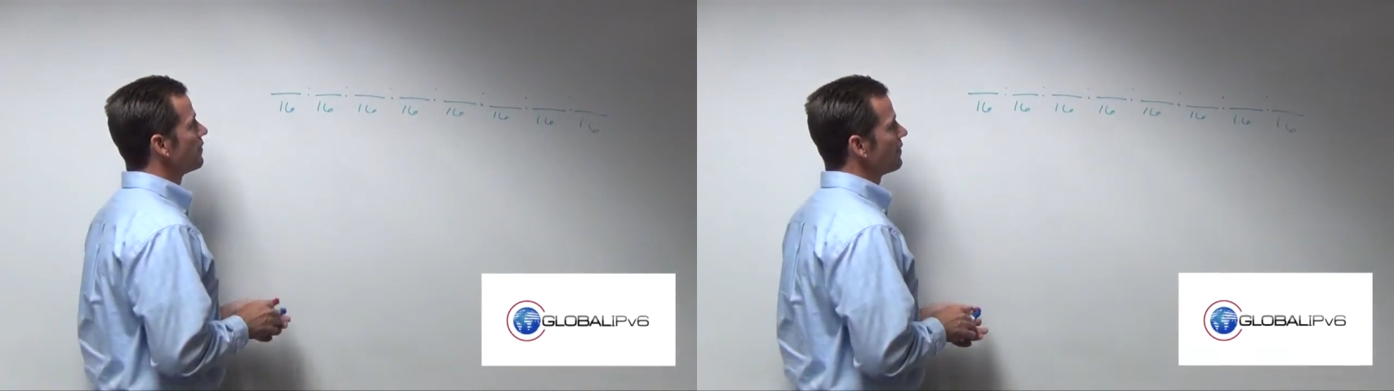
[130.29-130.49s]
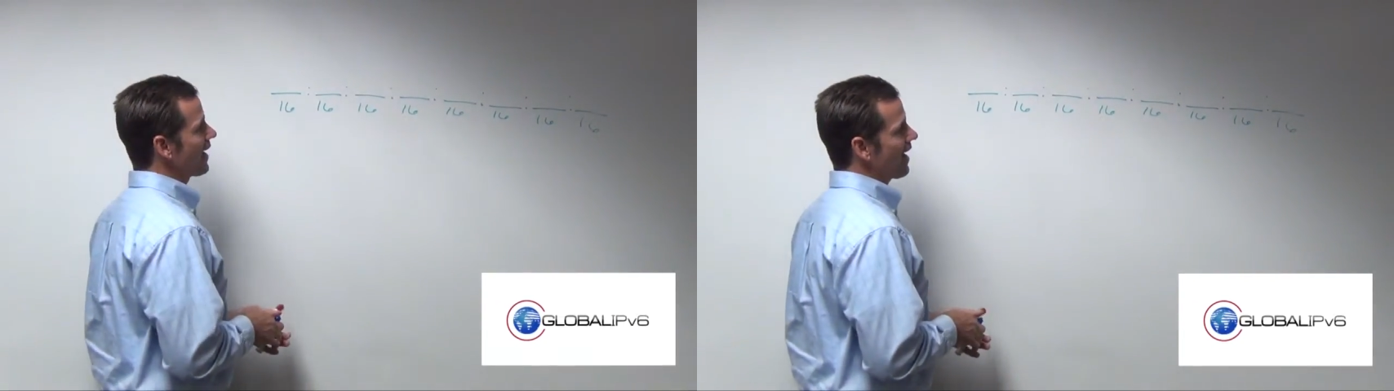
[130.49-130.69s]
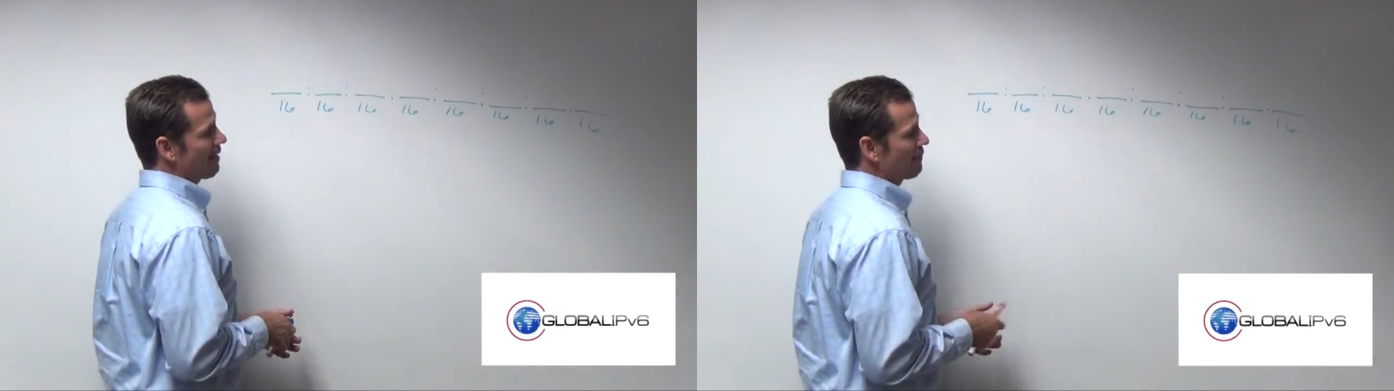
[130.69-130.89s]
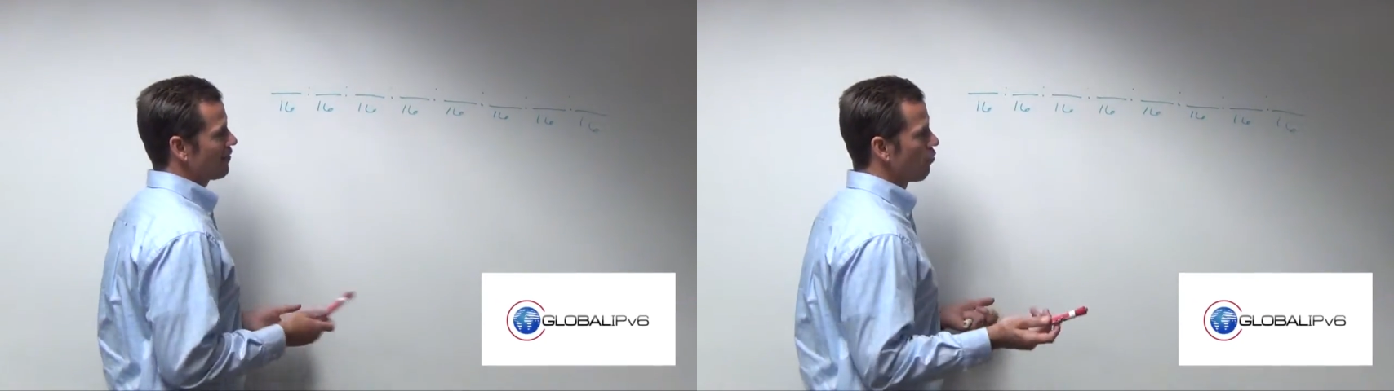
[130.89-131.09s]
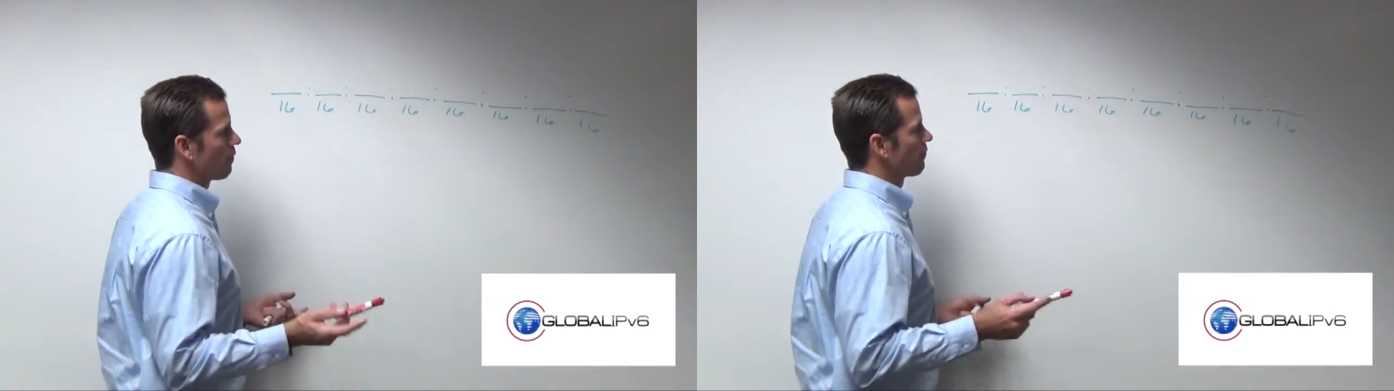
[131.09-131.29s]
the Acme
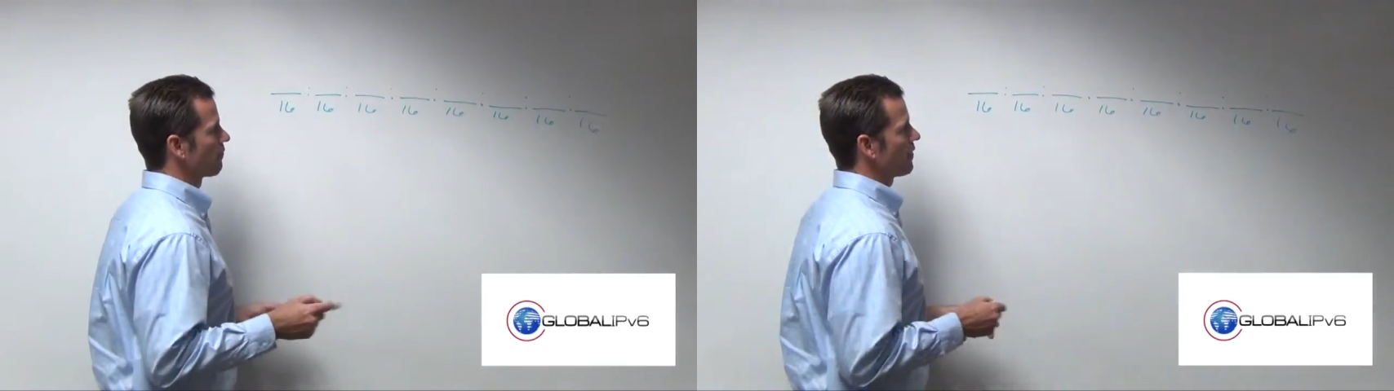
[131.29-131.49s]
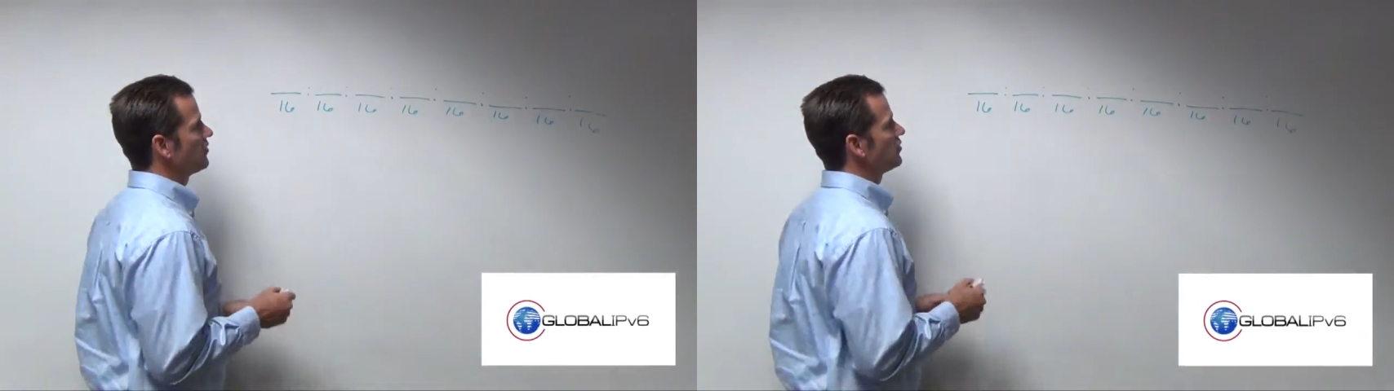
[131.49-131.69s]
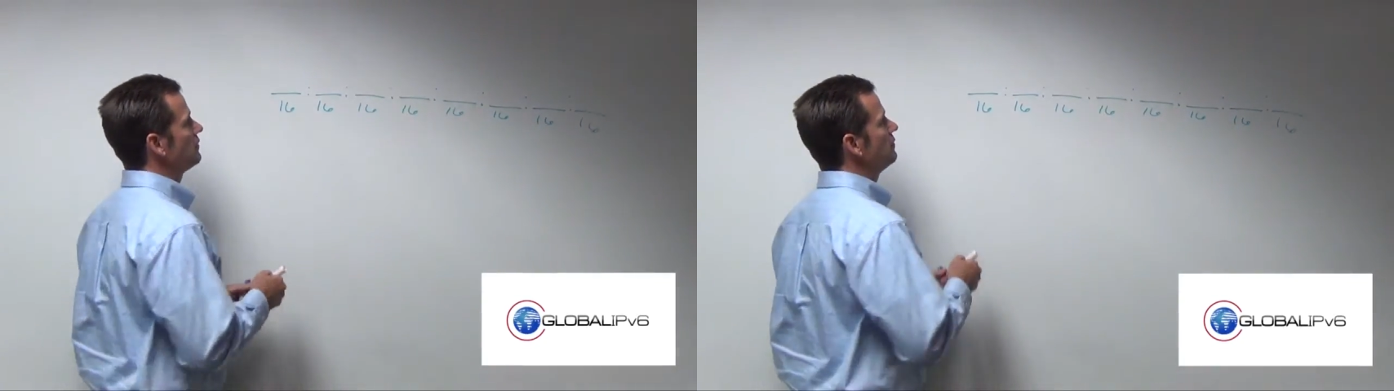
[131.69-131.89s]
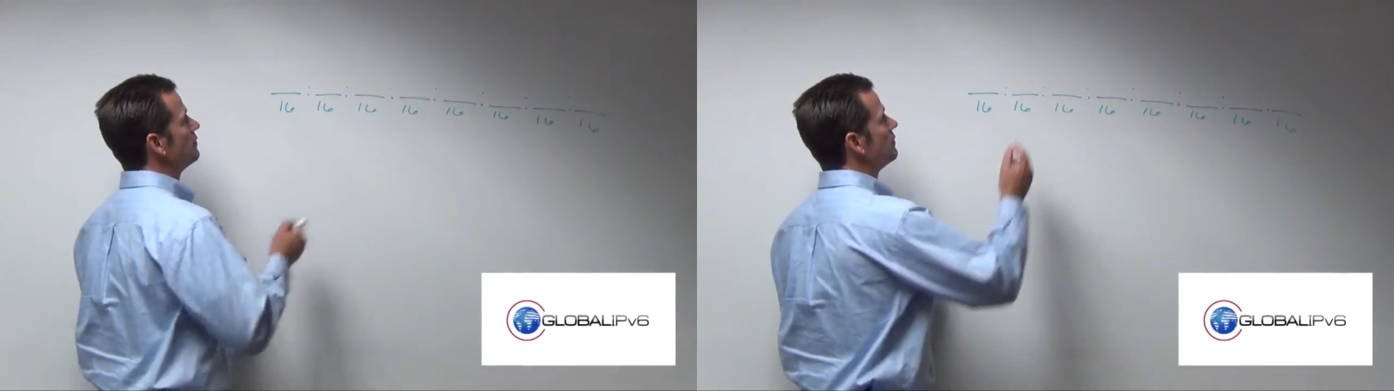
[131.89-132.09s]
Corporation,